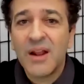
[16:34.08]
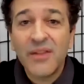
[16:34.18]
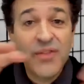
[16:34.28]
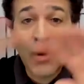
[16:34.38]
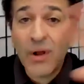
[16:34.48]

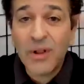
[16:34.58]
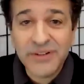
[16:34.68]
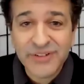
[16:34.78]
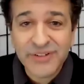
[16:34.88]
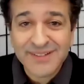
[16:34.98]
They're all
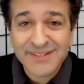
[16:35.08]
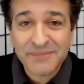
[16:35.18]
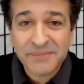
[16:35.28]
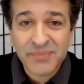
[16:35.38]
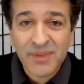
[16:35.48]
different.
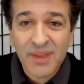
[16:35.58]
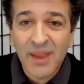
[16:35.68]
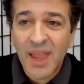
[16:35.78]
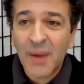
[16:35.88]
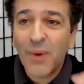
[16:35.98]

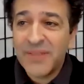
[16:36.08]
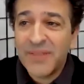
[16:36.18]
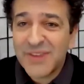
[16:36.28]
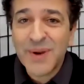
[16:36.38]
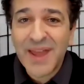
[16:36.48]
And
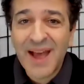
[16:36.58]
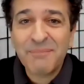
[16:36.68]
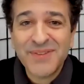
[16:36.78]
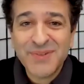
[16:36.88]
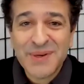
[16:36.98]
that's what
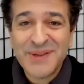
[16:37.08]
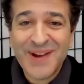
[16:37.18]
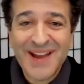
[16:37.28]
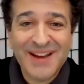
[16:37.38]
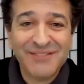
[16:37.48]
happens when you
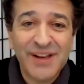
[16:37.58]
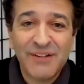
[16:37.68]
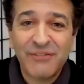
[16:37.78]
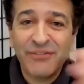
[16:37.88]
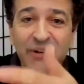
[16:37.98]
have
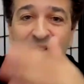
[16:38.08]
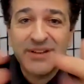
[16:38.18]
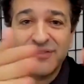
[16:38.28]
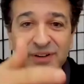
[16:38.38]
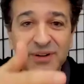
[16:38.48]
very
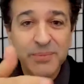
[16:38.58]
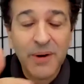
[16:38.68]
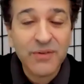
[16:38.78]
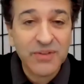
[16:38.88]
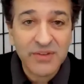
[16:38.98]
different
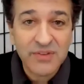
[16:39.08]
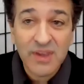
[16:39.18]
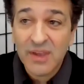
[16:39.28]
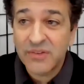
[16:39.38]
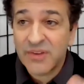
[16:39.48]
approaches.
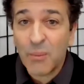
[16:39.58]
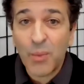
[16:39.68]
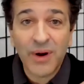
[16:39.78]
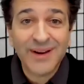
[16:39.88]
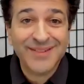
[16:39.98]
Some
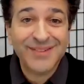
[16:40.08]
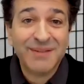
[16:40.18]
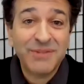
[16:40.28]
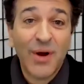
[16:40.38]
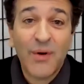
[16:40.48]
work and
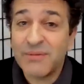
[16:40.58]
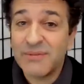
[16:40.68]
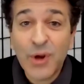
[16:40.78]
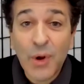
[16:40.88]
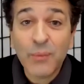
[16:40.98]
some don't.
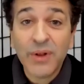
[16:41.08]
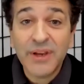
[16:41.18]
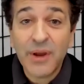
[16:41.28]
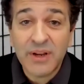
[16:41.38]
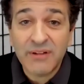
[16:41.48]
You don't really
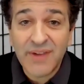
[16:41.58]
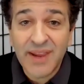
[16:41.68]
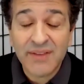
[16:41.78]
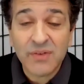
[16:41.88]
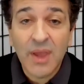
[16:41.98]
know in
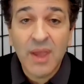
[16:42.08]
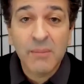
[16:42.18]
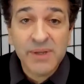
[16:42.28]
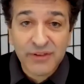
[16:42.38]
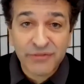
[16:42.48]
advance.
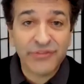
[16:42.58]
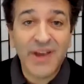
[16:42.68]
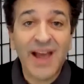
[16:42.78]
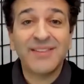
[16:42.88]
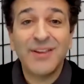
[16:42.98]
But the
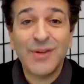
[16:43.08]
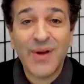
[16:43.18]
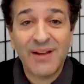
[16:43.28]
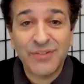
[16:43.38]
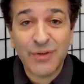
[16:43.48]
fact that you
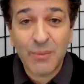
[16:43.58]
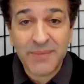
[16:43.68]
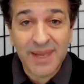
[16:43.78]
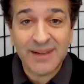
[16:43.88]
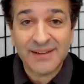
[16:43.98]
have so
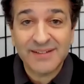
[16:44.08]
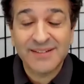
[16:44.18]
many